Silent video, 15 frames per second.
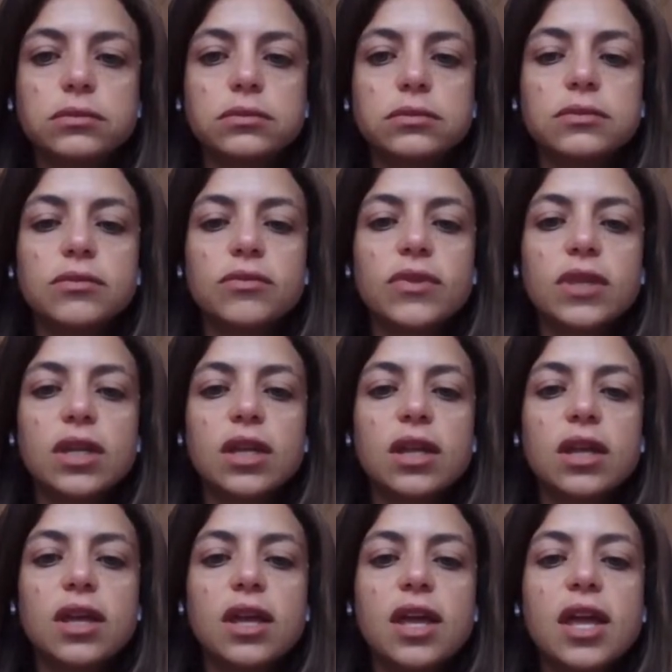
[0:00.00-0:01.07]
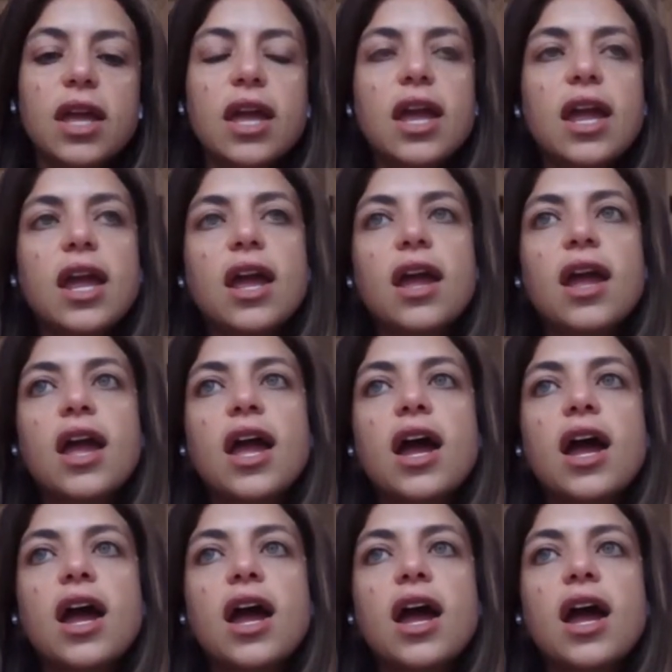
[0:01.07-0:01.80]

Nothing is said.